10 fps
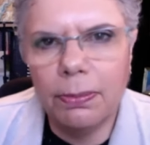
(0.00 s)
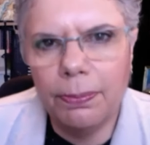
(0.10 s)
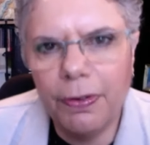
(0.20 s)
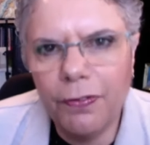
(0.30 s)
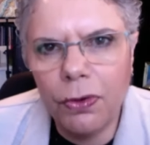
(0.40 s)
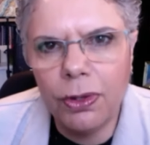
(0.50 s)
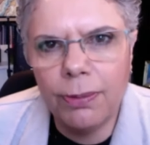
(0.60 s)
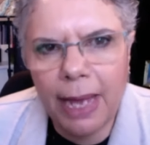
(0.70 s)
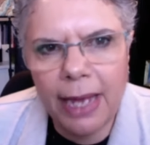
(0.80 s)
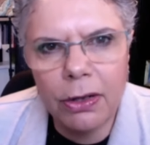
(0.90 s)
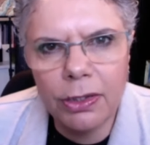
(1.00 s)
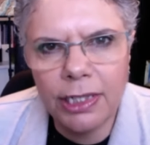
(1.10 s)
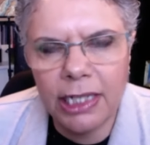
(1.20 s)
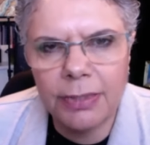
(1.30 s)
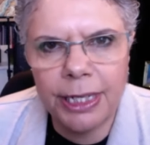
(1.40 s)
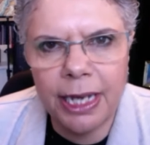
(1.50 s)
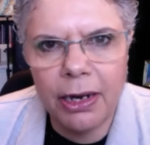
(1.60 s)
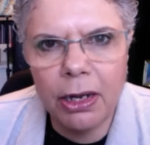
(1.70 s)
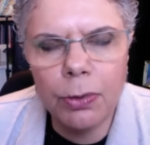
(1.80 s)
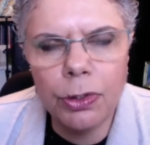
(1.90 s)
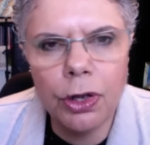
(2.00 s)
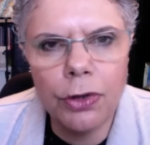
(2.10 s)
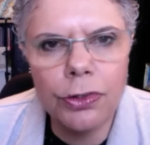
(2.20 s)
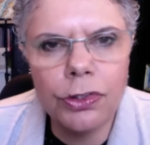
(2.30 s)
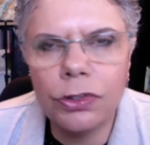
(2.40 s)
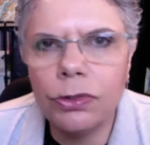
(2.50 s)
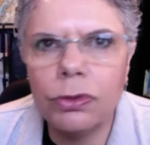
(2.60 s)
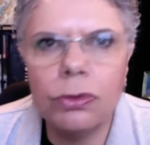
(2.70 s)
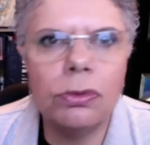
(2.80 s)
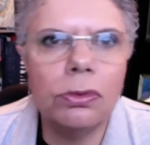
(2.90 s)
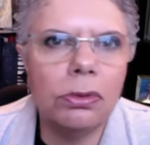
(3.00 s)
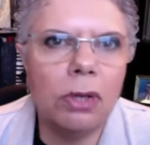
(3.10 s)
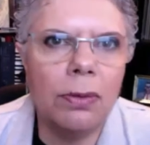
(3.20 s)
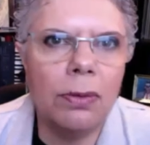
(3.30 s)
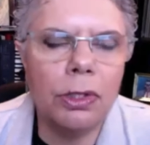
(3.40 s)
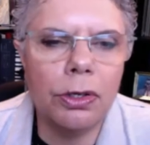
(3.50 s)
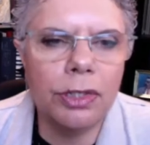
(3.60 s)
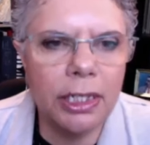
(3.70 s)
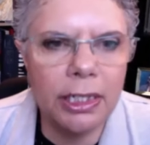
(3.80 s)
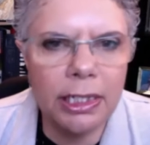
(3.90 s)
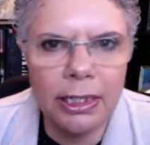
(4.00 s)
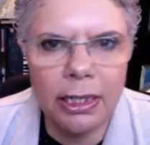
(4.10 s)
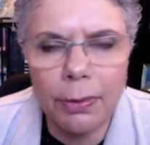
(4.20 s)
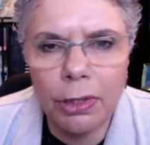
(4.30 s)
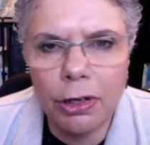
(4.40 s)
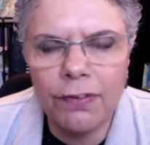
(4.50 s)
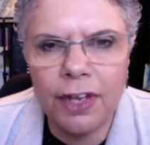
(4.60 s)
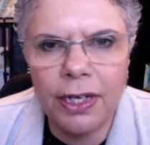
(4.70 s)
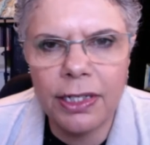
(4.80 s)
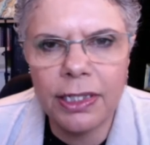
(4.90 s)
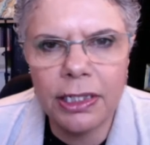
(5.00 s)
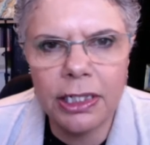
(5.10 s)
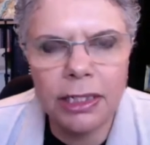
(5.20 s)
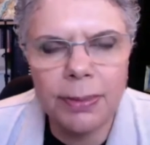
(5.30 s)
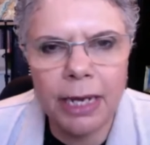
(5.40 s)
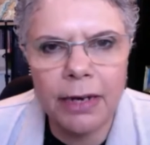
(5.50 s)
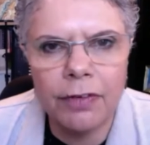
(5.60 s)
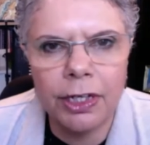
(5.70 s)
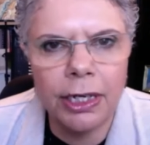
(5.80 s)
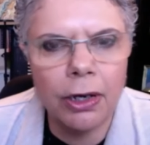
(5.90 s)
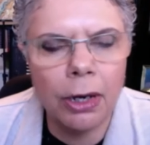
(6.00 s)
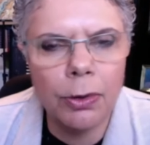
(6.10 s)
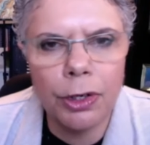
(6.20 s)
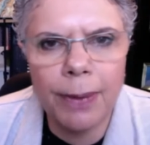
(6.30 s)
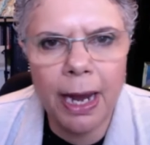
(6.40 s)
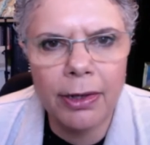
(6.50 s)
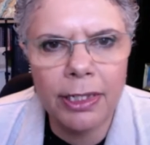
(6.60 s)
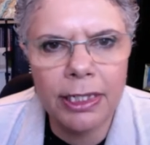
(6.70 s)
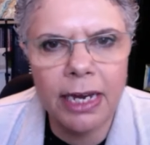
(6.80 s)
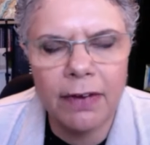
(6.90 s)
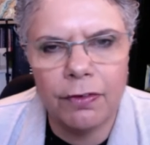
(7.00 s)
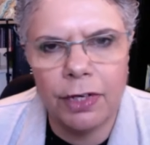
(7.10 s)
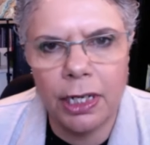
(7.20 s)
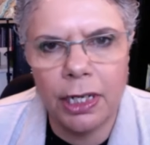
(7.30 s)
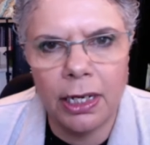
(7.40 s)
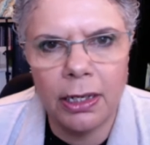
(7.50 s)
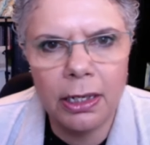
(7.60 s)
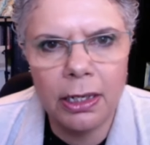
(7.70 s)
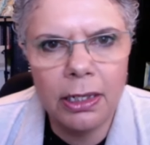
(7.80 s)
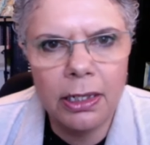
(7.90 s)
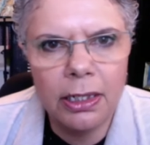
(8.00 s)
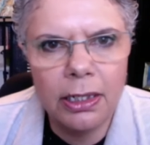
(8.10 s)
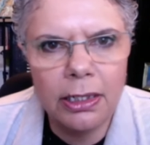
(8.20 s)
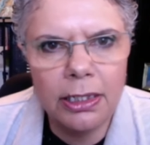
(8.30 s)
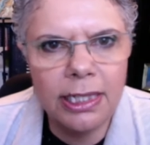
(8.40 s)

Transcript: before the bad old days began, I would go to Italy. I would go to Venice just about every year. I would go to Paris every year. Does